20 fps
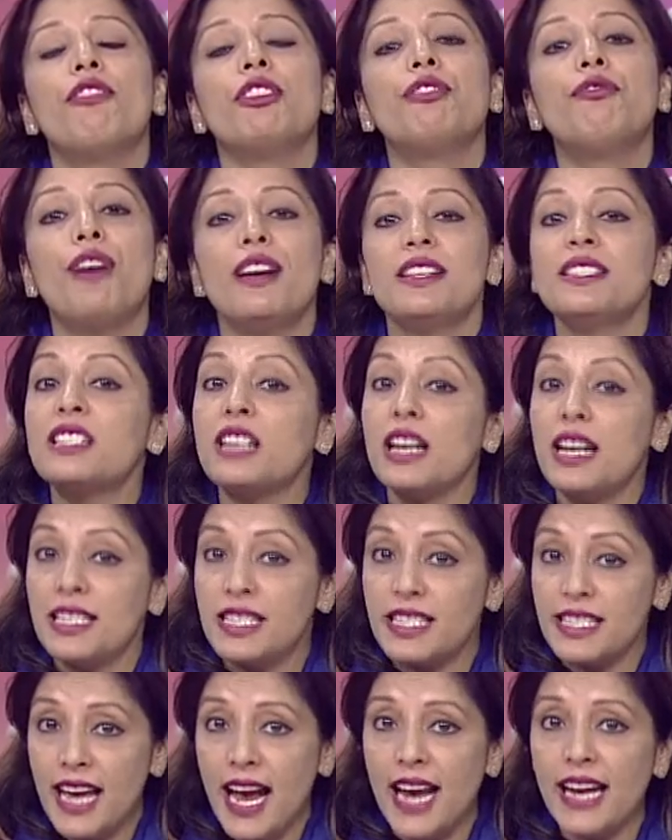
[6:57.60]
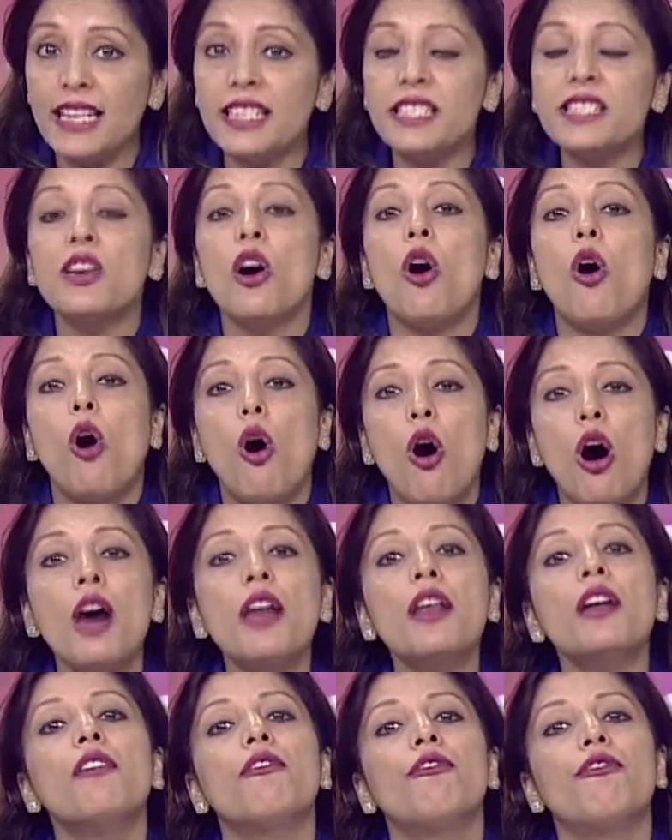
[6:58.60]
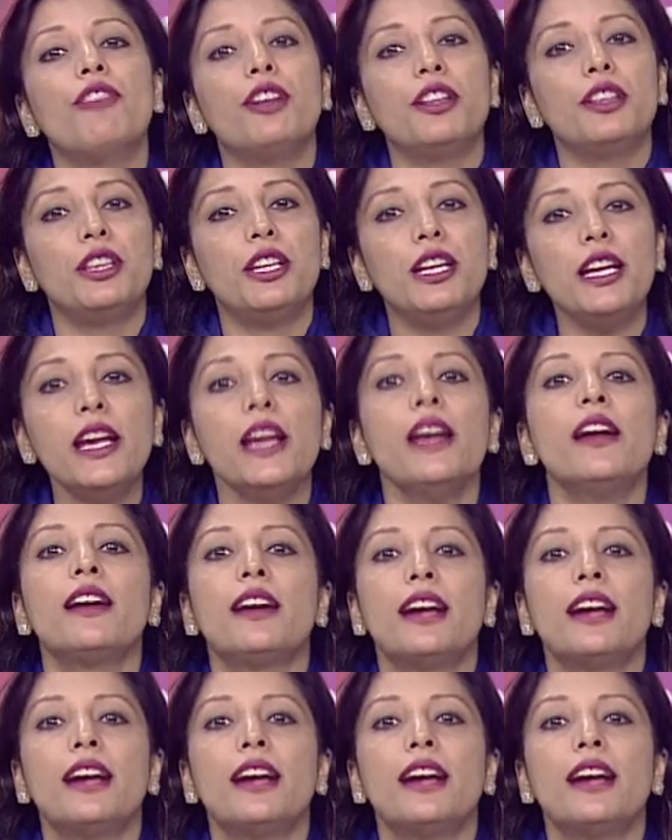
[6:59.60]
with one's conscience or with the